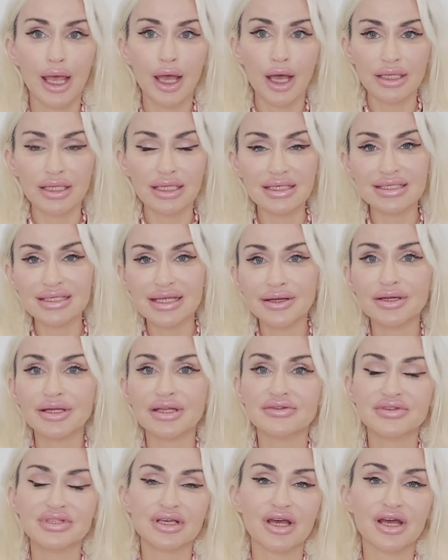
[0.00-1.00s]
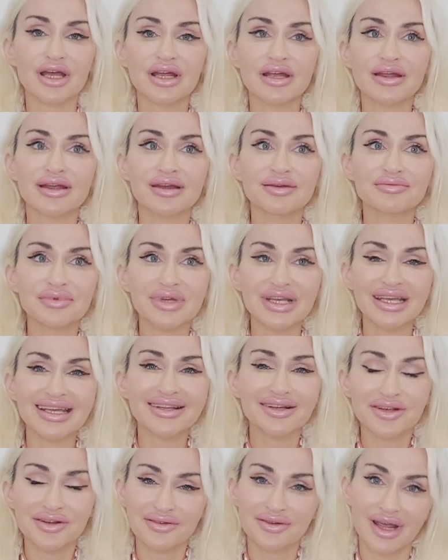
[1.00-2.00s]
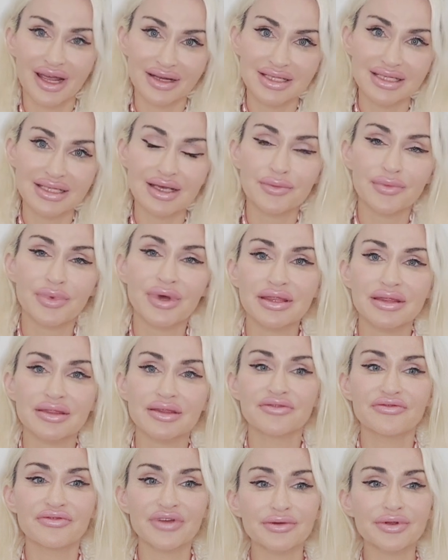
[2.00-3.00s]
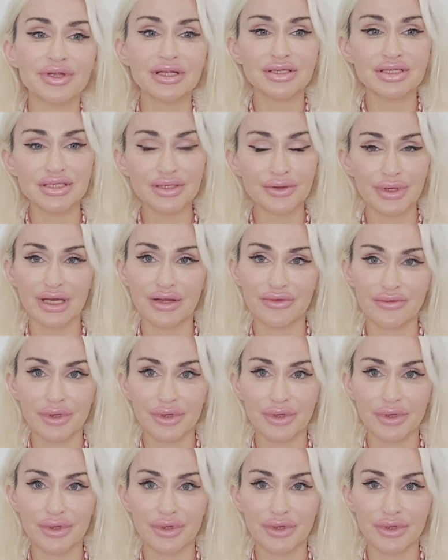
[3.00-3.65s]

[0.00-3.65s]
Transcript: these narratives are incorrect, but they're very intuitive.